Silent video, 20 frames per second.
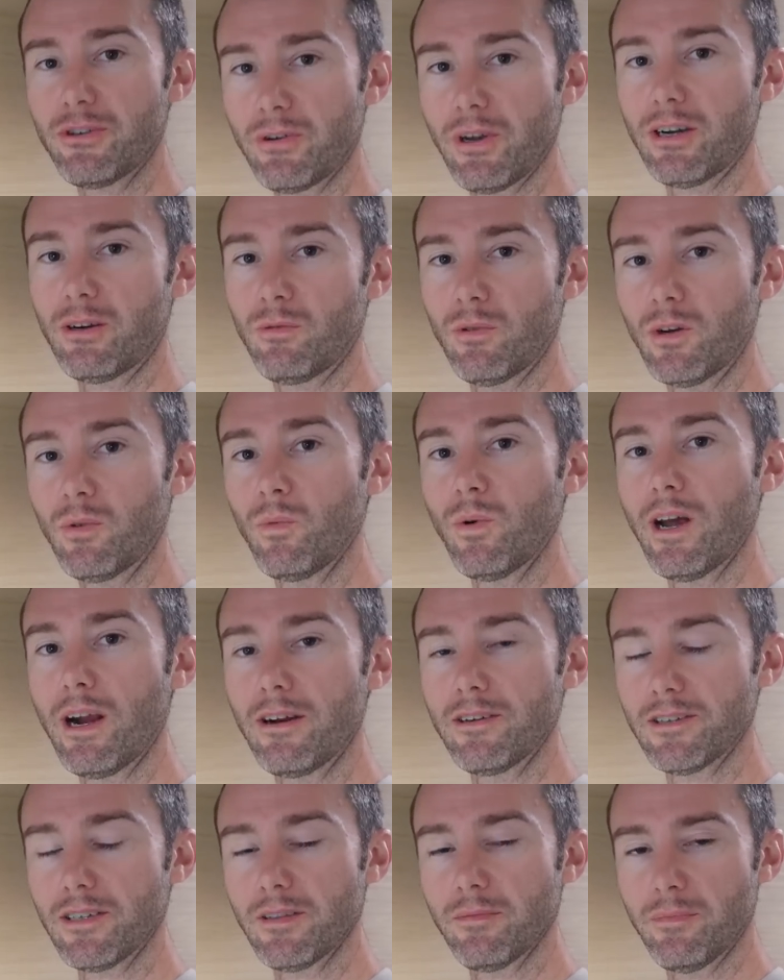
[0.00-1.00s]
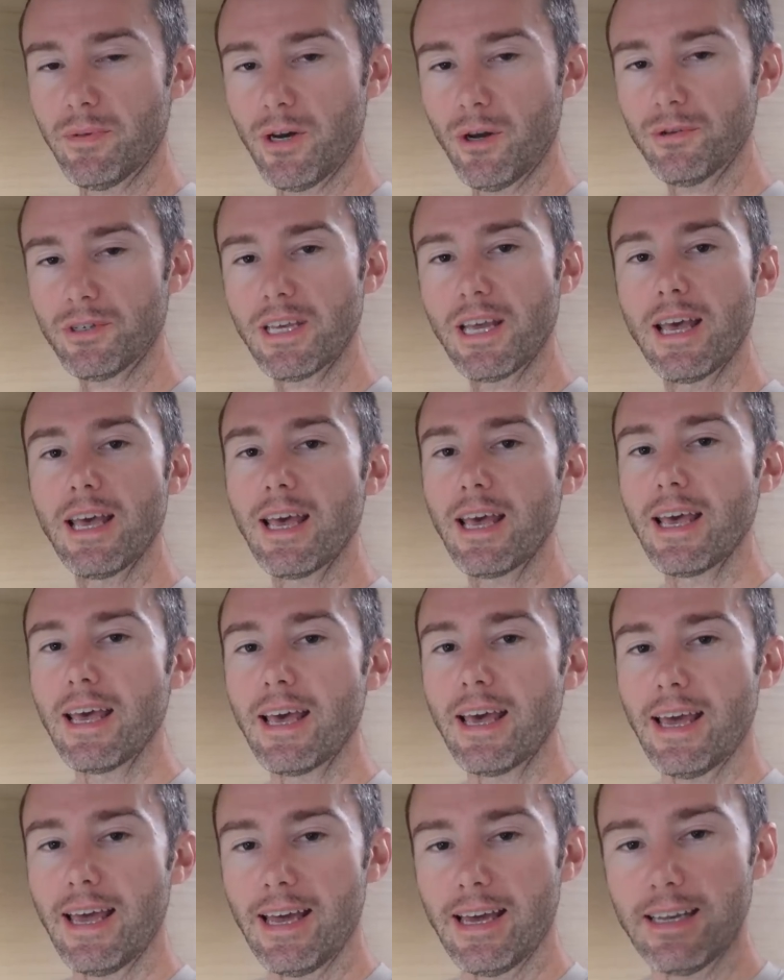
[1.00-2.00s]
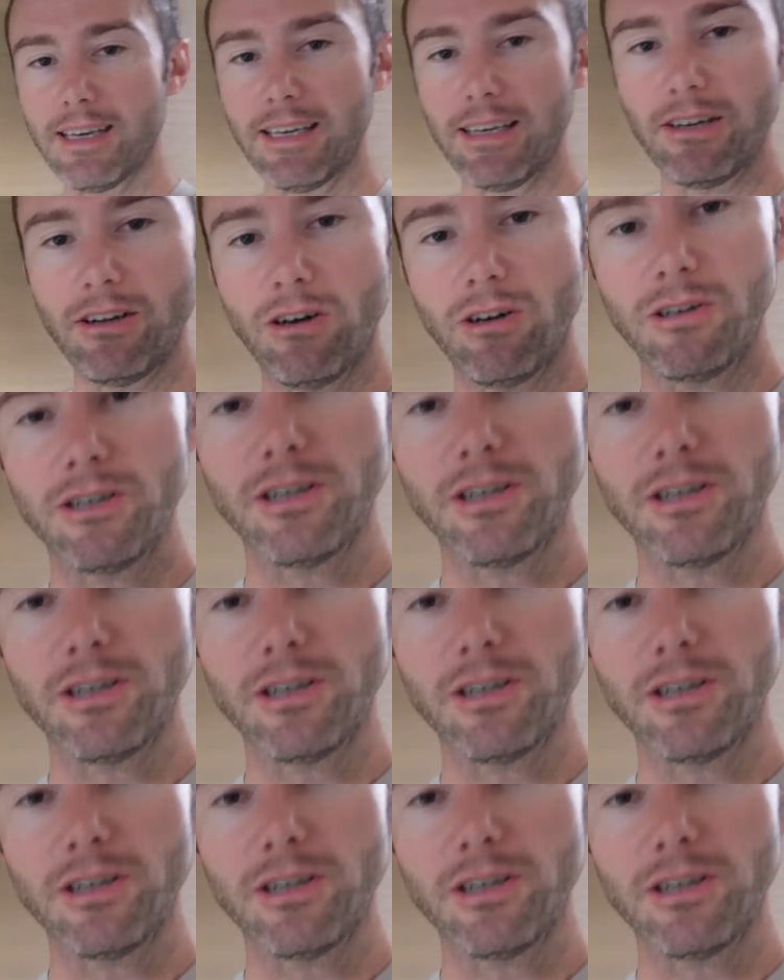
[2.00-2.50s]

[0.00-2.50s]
trying to run wires on the boat. And it all